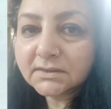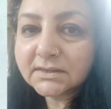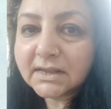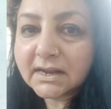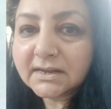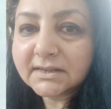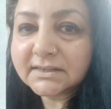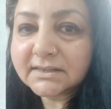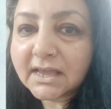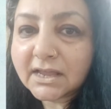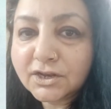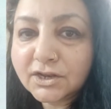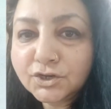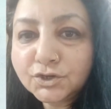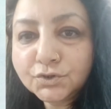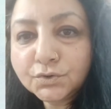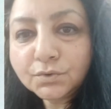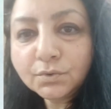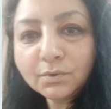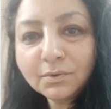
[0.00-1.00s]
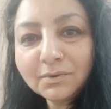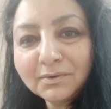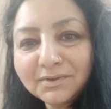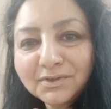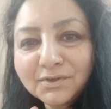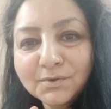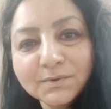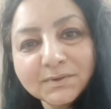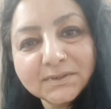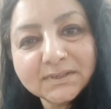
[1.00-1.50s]
I decided to
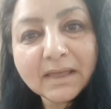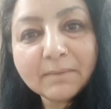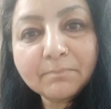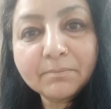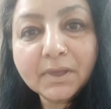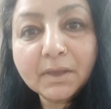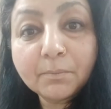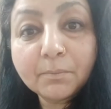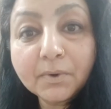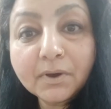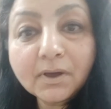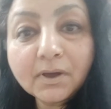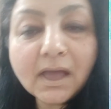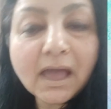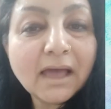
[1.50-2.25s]
use that paper,